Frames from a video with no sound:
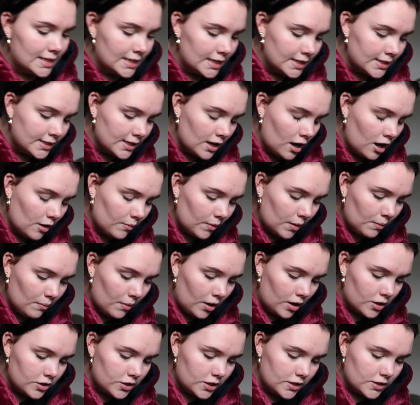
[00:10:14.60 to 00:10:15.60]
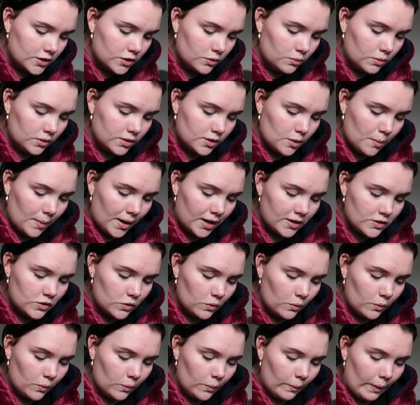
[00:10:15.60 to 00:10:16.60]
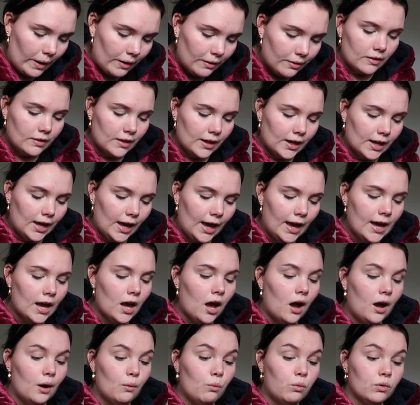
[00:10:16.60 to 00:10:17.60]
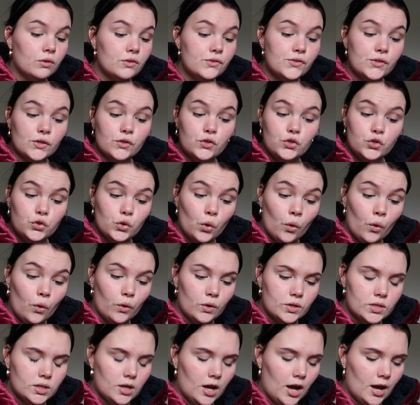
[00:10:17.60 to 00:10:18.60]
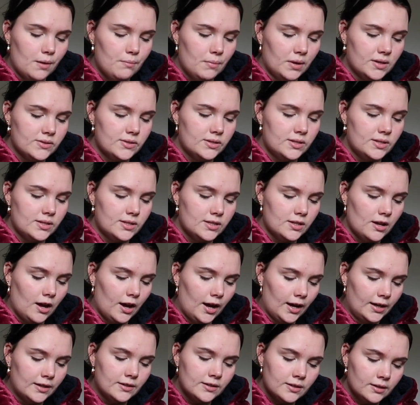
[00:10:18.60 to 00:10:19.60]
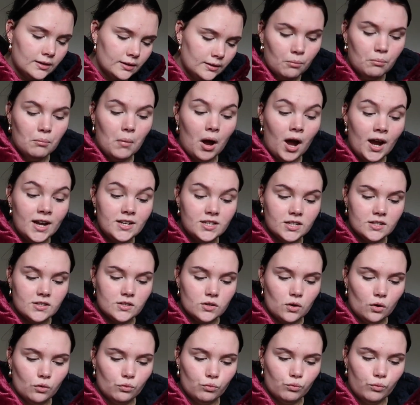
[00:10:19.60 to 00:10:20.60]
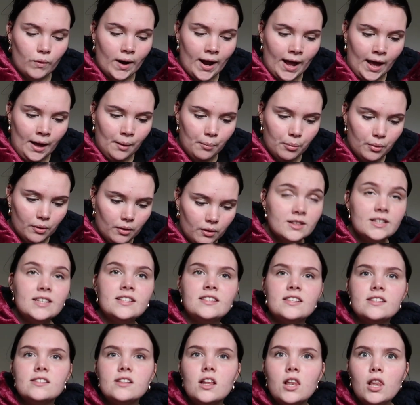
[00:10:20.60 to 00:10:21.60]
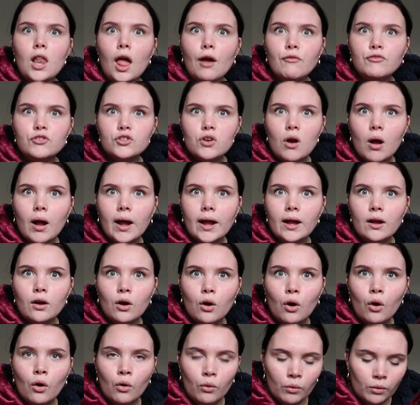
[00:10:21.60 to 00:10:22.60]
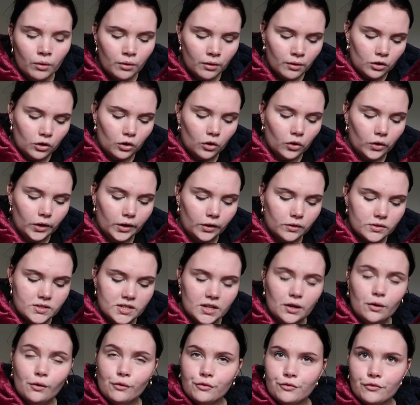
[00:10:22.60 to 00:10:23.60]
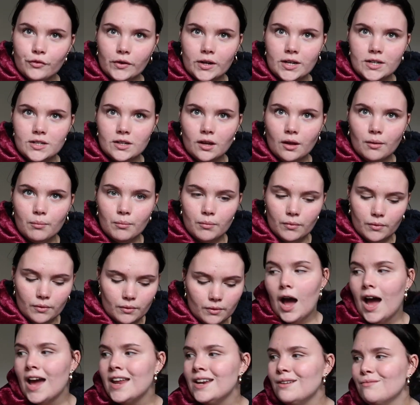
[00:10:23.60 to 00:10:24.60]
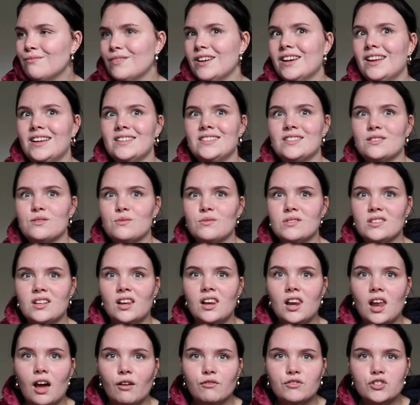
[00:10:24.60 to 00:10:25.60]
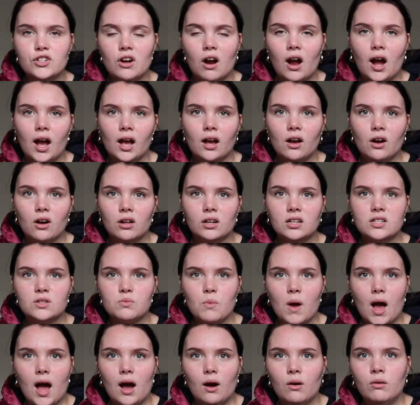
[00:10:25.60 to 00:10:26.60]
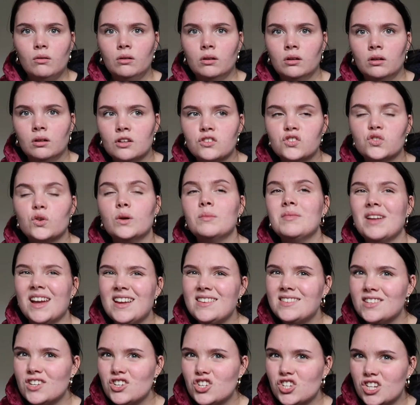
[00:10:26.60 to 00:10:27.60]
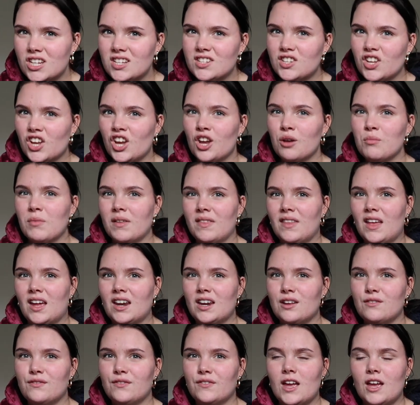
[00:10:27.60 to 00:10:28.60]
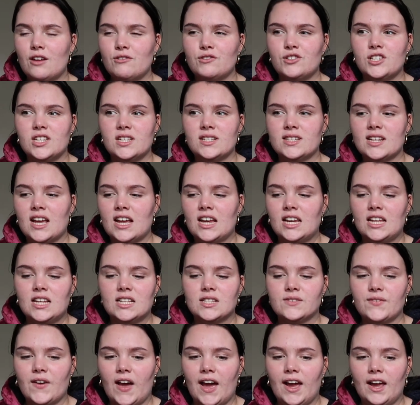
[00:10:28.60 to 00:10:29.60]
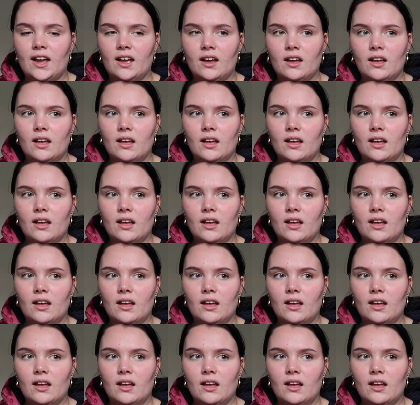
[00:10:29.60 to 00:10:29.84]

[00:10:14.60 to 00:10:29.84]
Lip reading: his army marches towards a battle with the king I once adored, I must decide, Midas or Rip? This is a love triangle? Loyalty or freedom? I didn't realise this was a love triangle as well. So I'm guessing she's human then if she's saying he's fae.